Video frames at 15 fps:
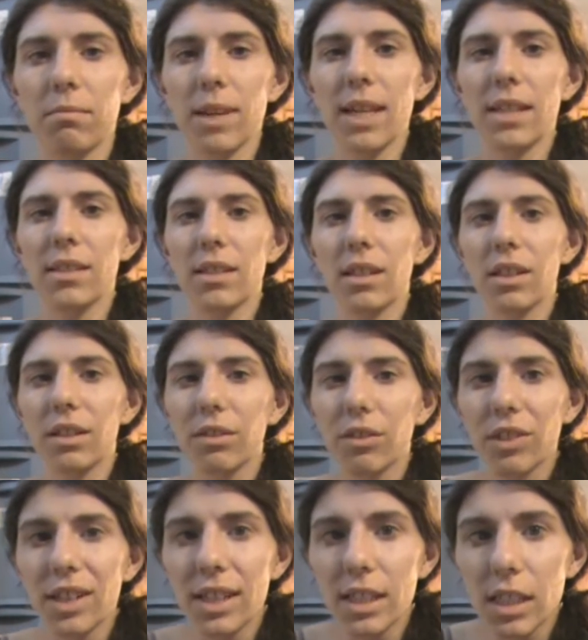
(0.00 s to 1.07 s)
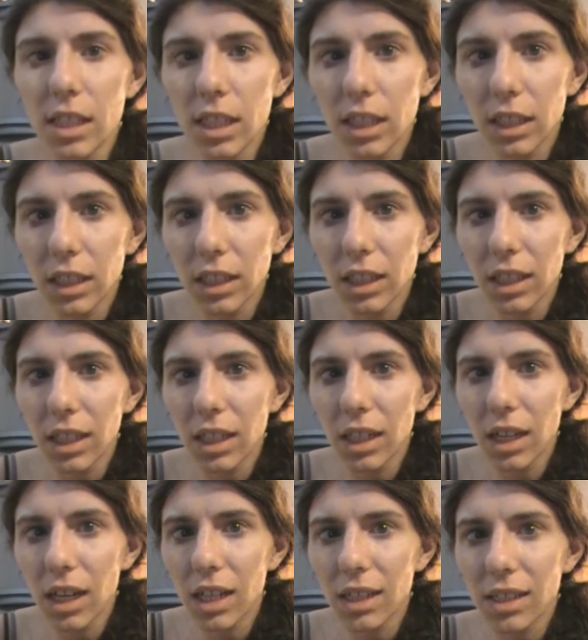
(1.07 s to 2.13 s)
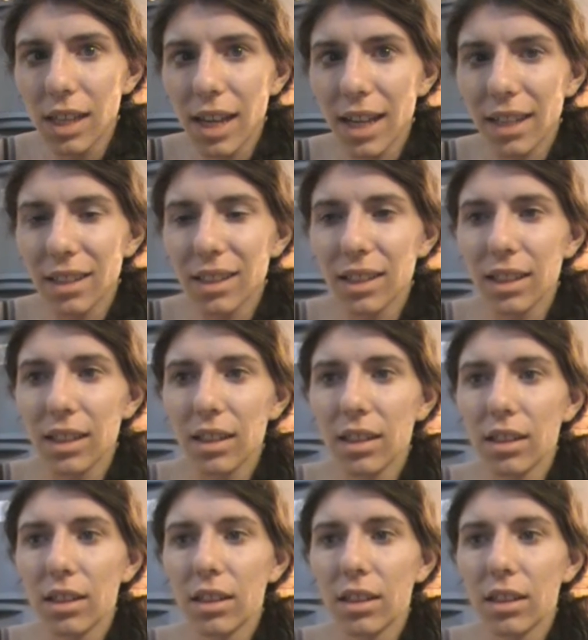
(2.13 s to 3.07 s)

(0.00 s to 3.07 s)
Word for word: Basically, recently contacted.